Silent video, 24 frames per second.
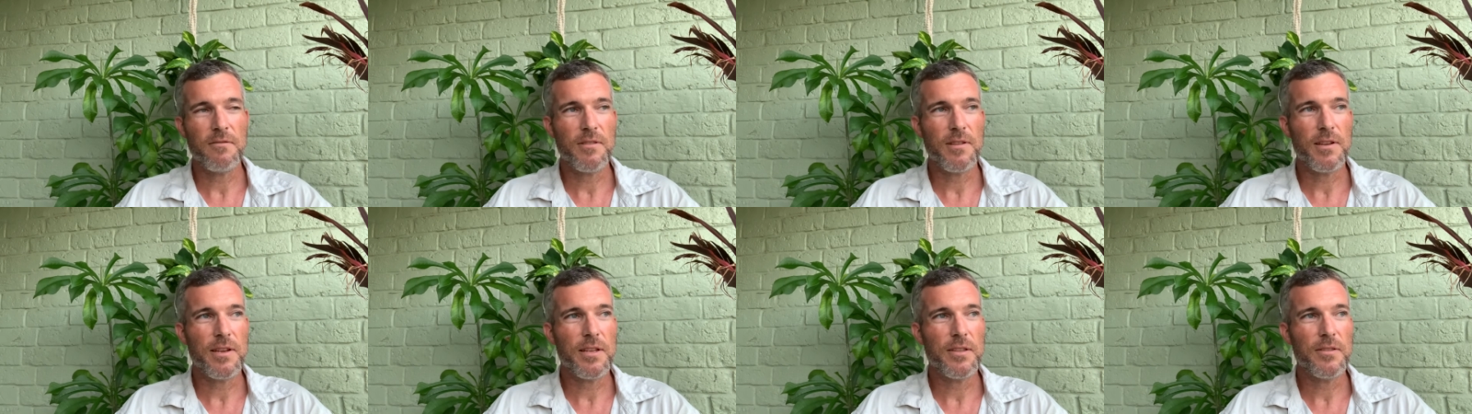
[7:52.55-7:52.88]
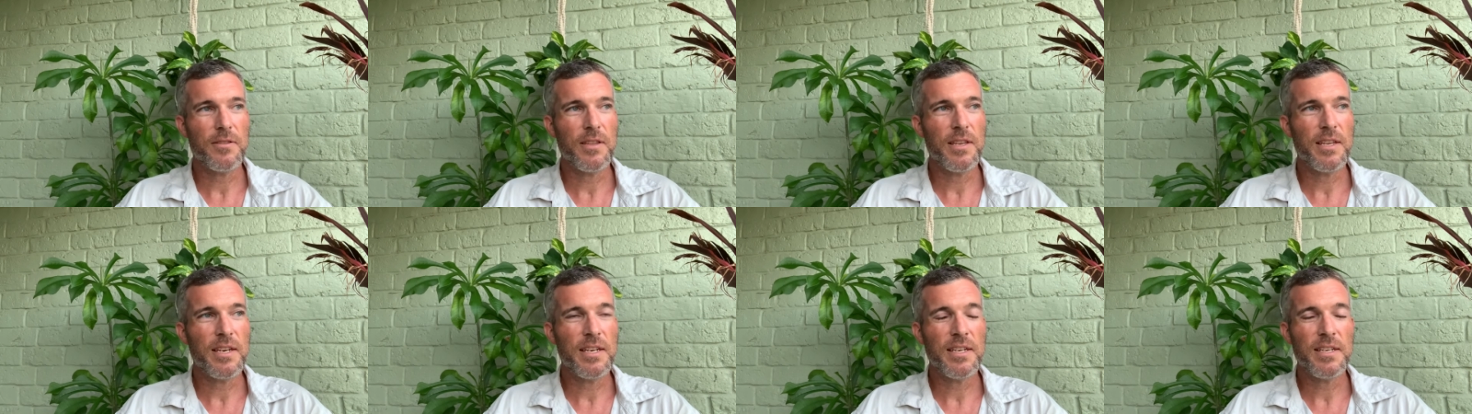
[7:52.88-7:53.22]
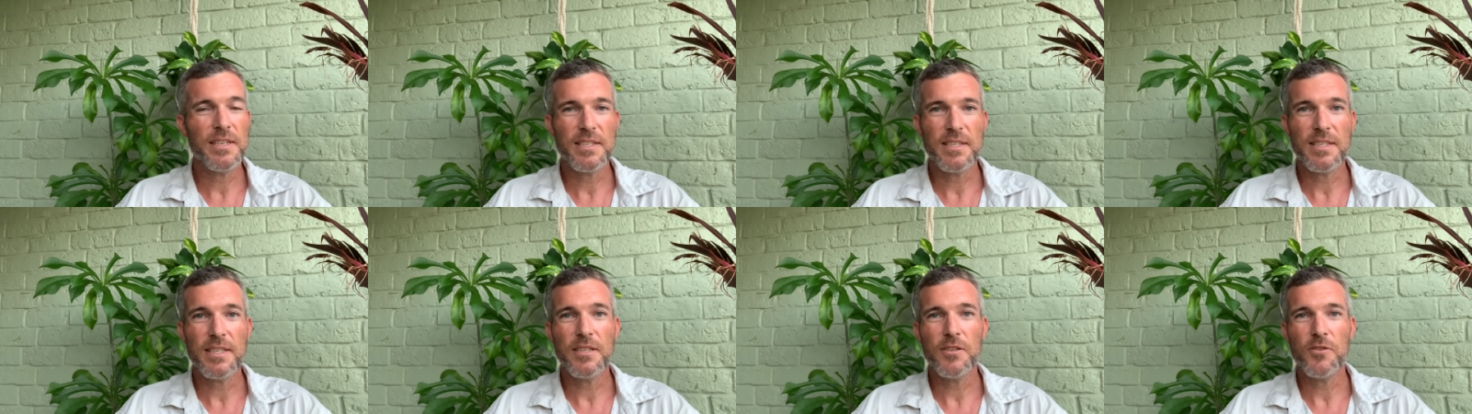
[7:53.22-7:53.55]
like they didn't
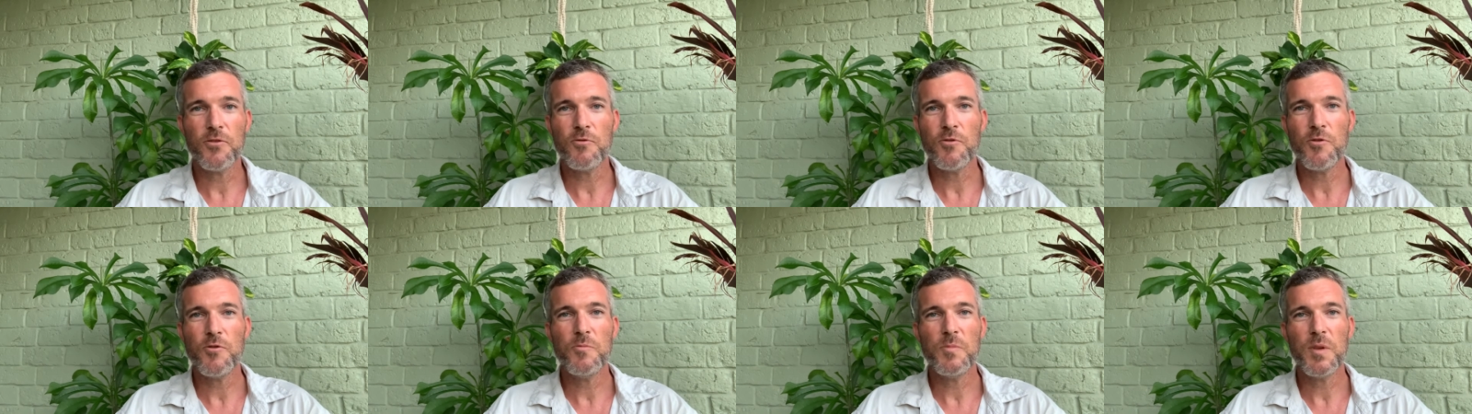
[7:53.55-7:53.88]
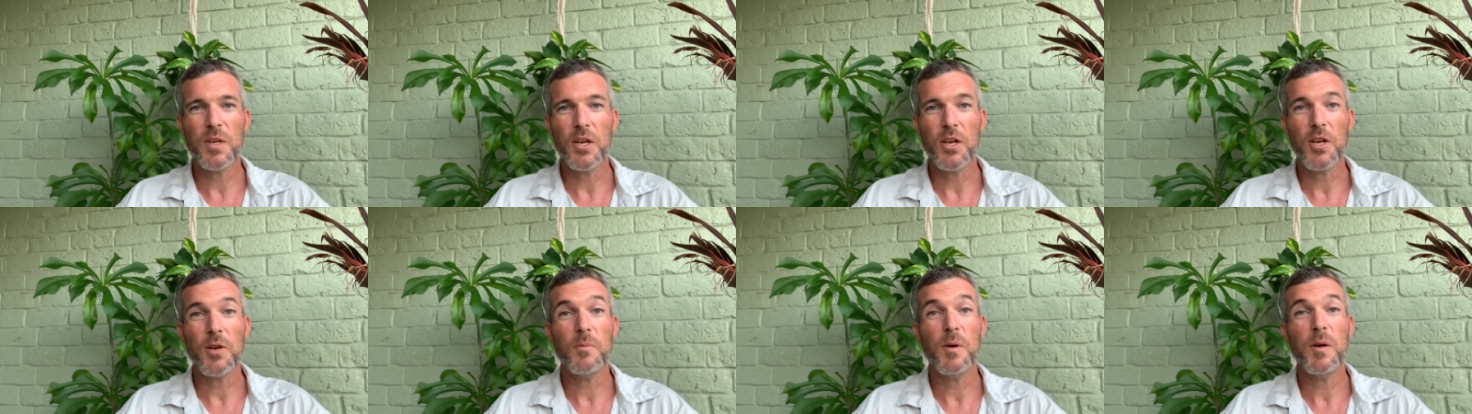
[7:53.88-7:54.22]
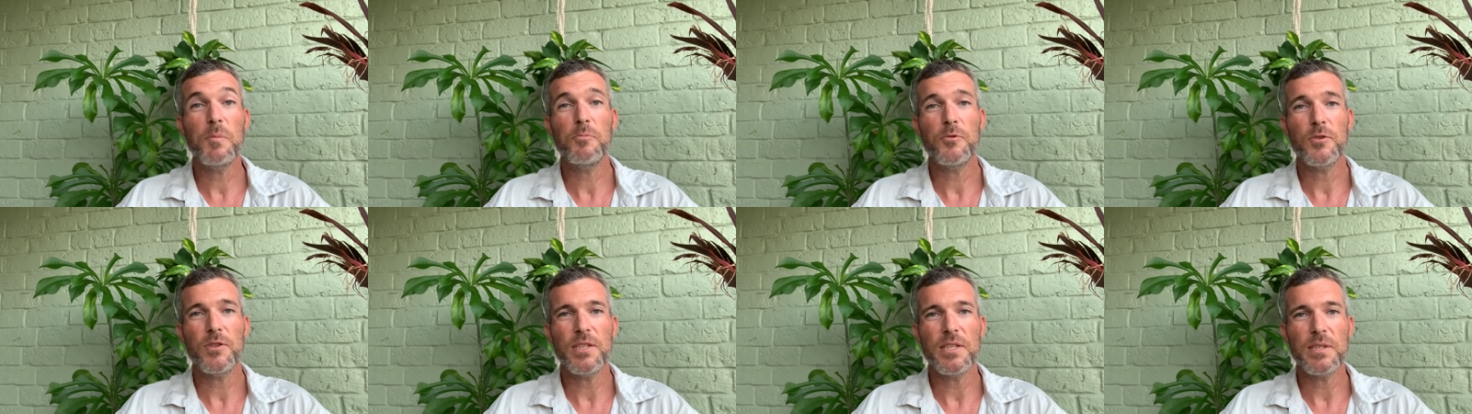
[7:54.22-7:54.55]
sit in a room and come
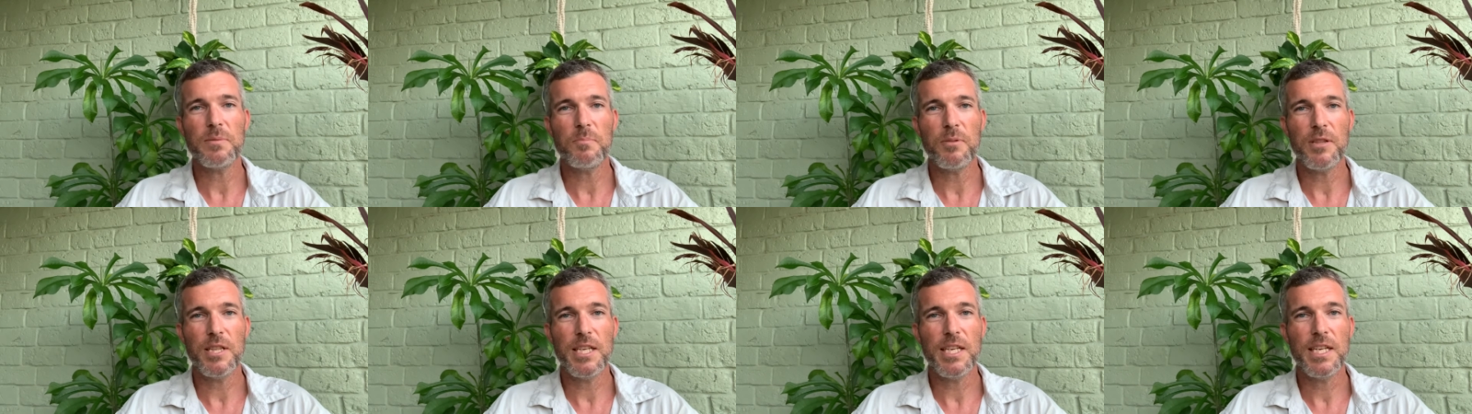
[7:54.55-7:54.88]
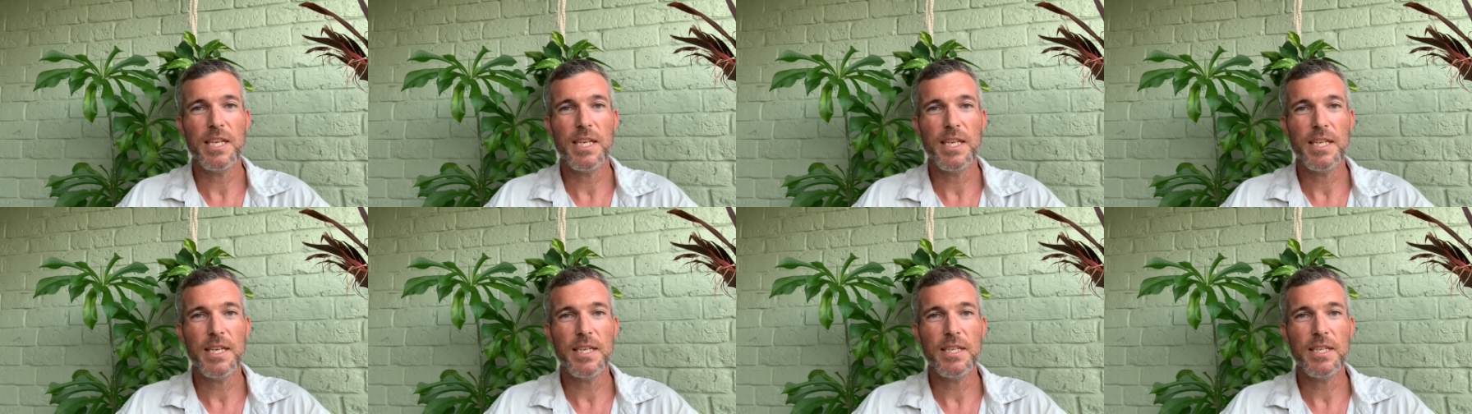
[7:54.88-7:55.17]
up with this plan.